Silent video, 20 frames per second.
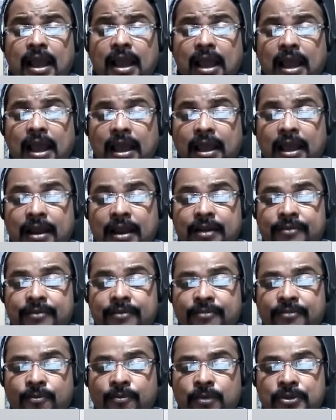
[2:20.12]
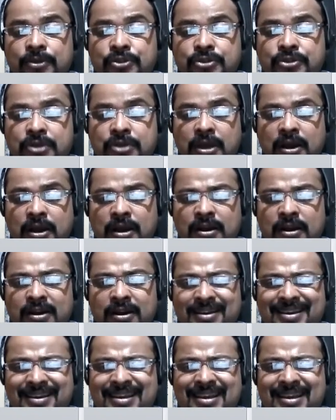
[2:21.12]
and for which
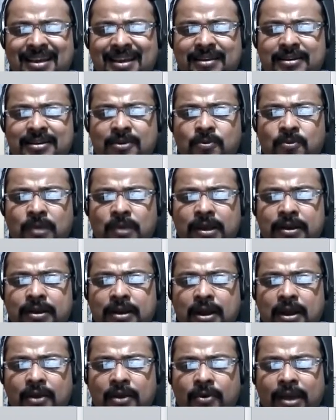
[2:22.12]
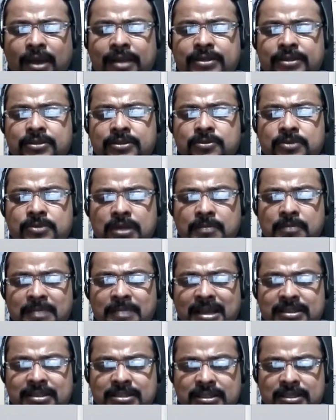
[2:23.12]
he underwent a right total
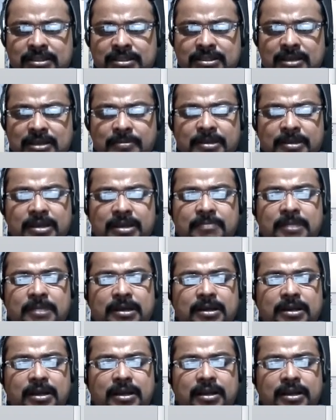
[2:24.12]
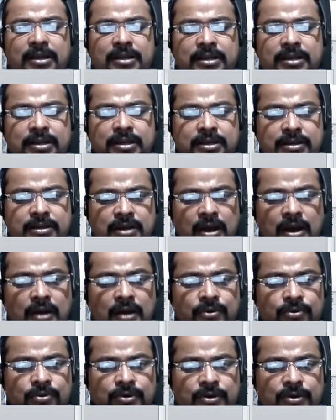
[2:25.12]
mastectomy, but he did
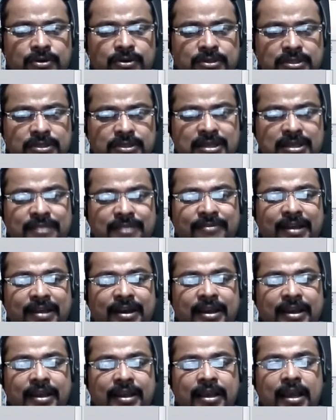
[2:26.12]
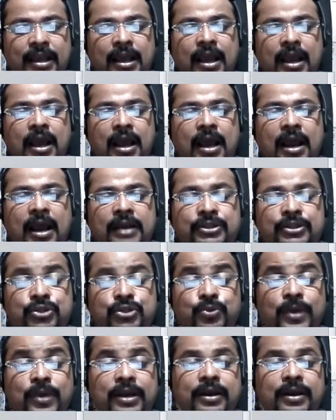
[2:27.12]
not receive any
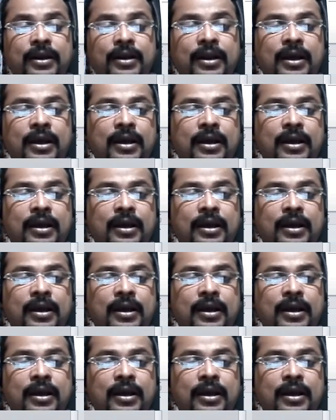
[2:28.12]
adjuvant